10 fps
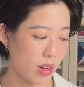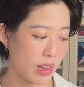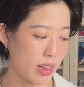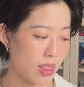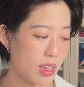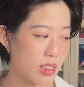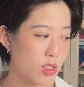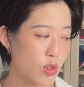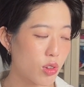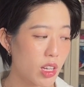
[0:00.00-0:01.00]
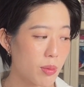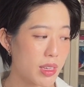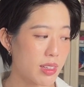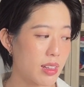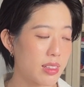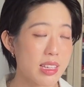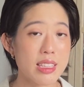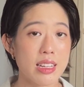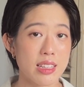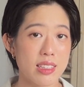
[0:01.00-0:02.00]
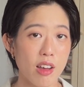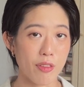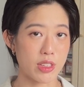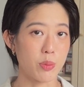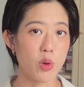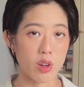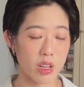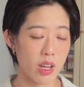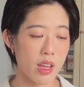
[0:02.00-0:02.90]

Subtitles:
And I think it's truly amazing that this in itself as a book